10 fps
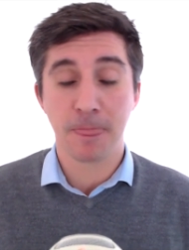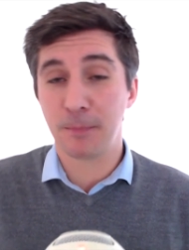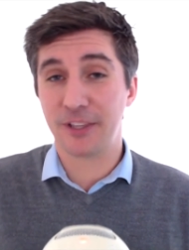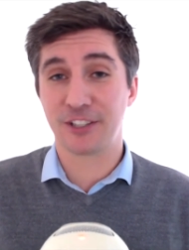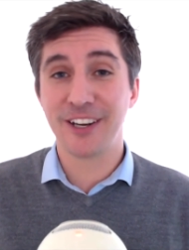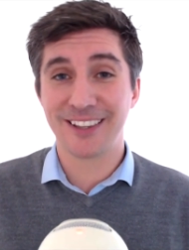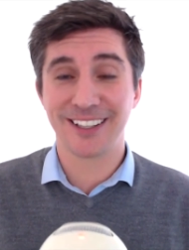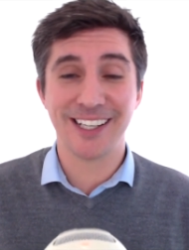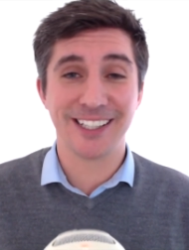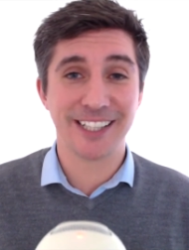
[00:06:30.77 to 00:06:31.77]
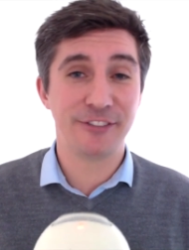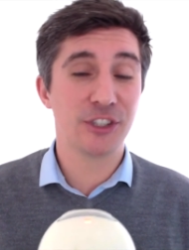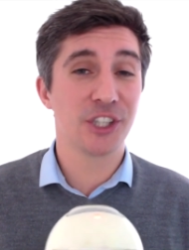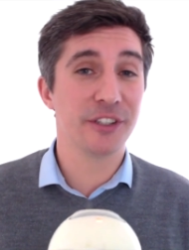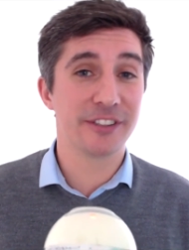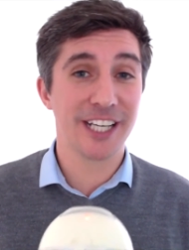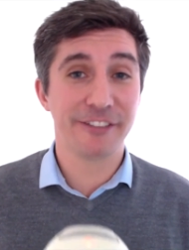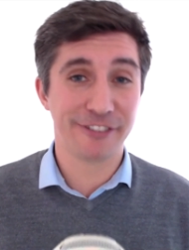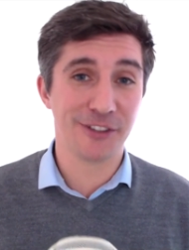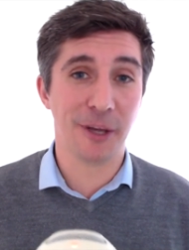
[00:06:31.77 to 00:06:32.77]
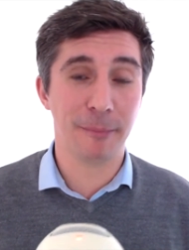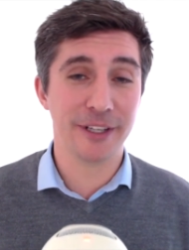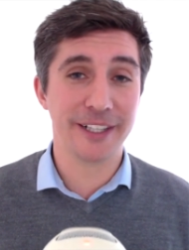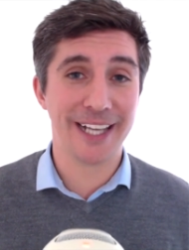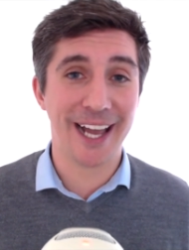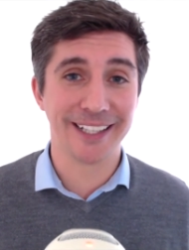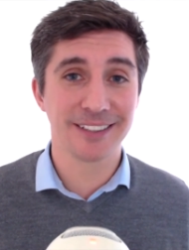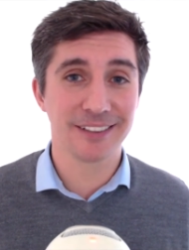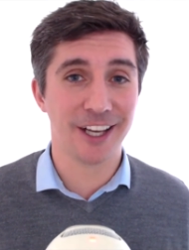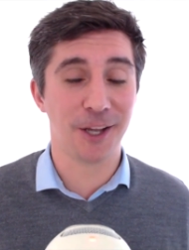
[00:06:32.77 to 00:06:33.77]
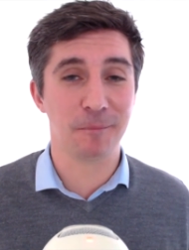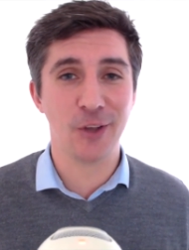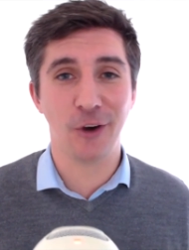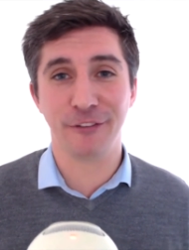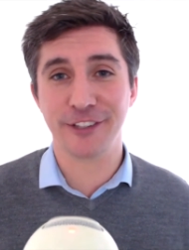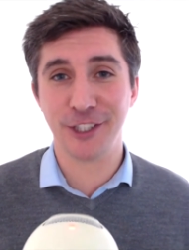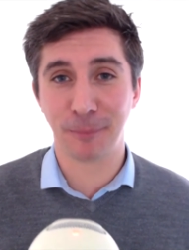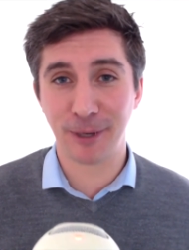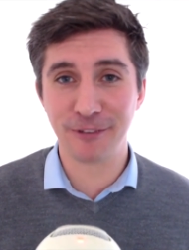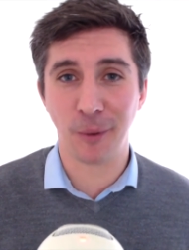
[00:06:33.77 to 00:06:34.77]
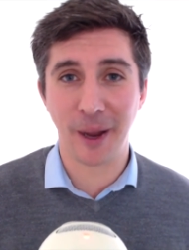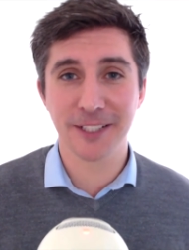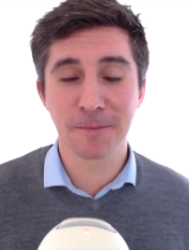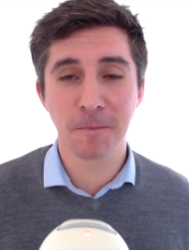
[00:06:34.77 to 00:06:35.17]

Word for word: But the great thing is, if you show the telephone number in the ad, um, of the pre-roll ad,